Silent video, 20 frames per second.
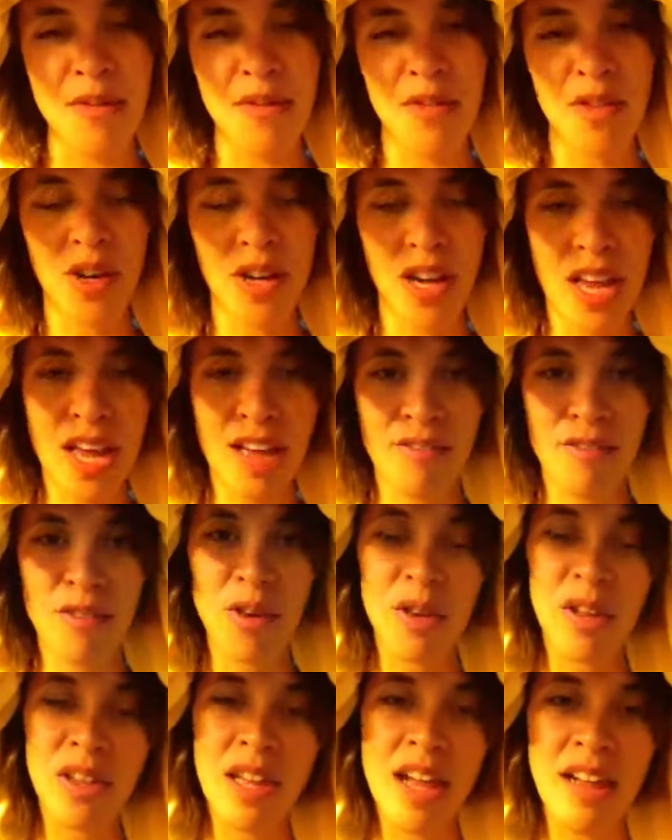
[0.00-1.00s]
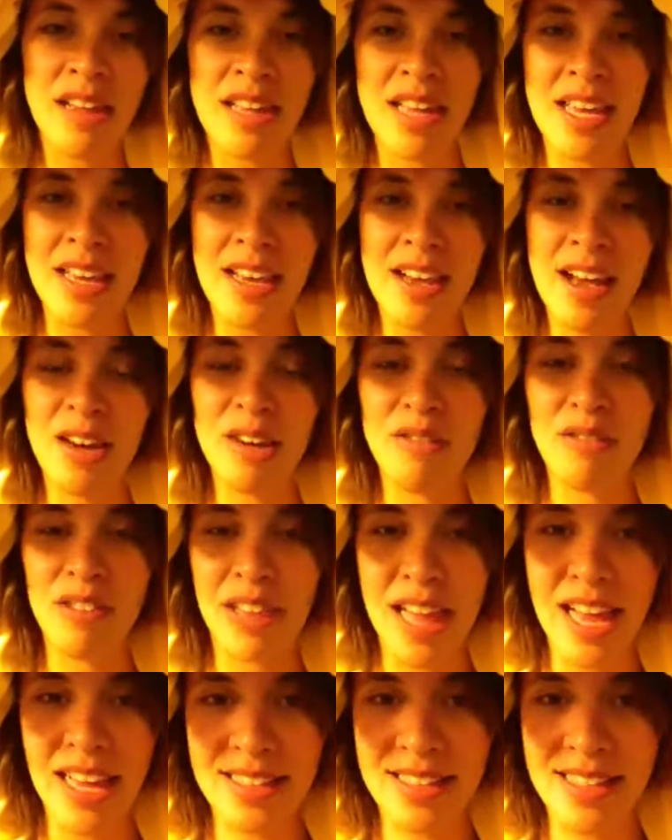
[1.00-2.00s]
You've got to have your lulling, kind of
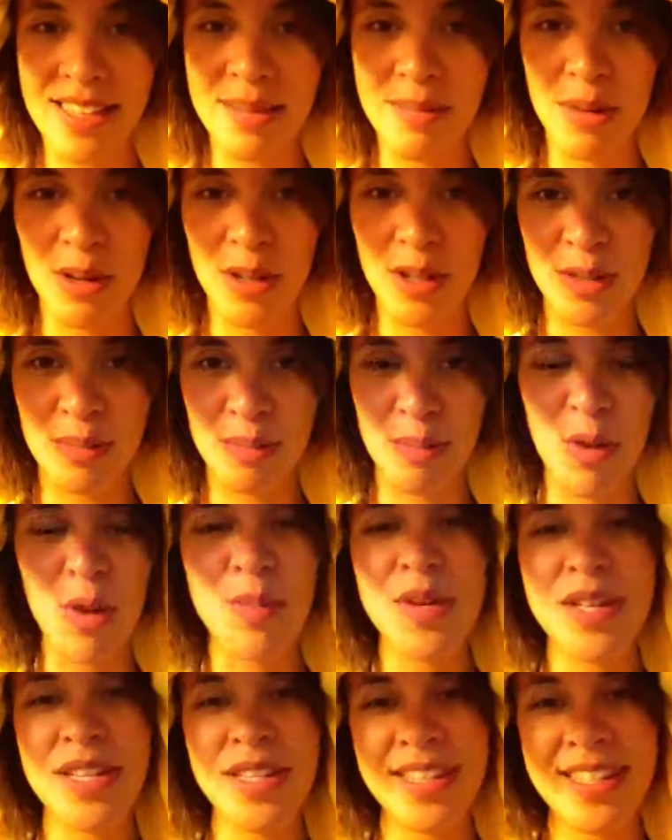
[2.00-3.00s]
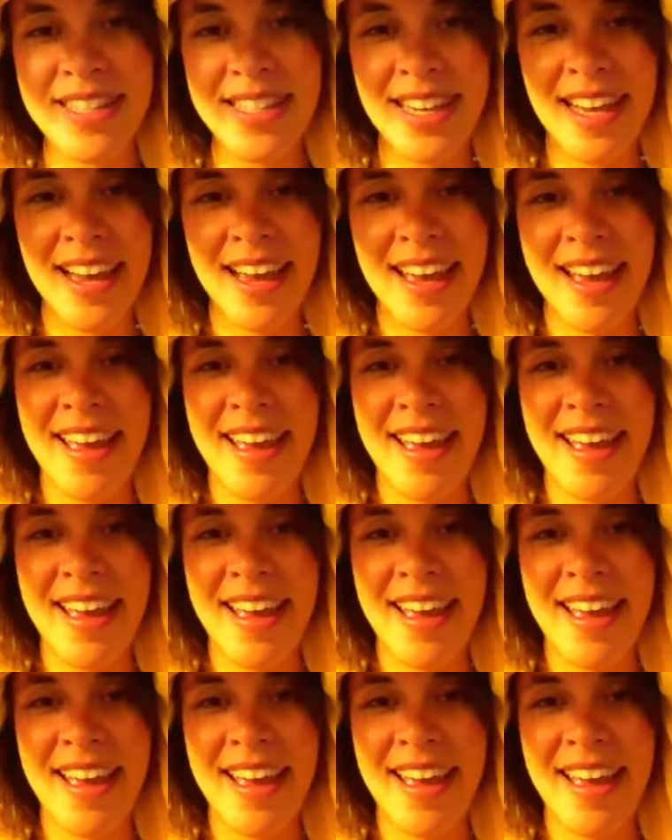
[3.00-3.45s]
relaxing moments,